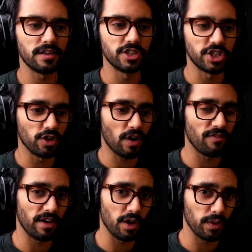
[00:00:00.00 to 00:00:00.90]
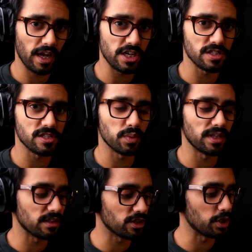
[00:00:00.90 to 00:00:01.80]
geographic locations
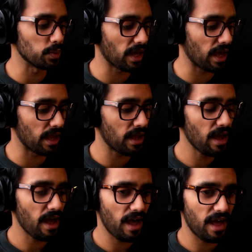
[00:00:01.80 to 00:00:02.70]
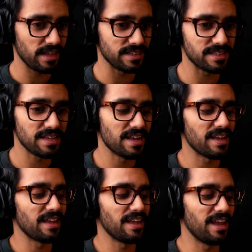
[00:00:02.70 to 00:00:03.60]
within the UK, and
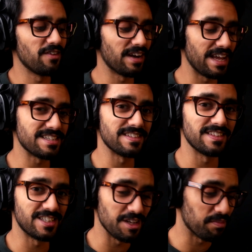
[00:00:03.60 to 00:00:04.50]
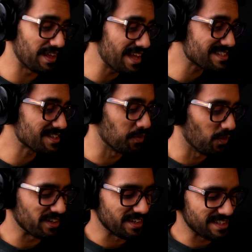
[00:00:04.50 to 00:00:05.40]
in relation to the GPS
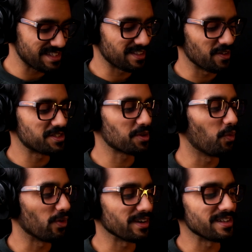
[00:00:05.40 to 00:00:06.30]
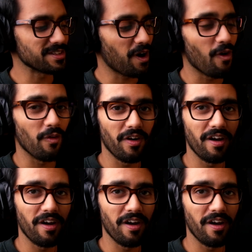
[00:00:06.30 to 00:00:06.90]
coordinates, those coordinates are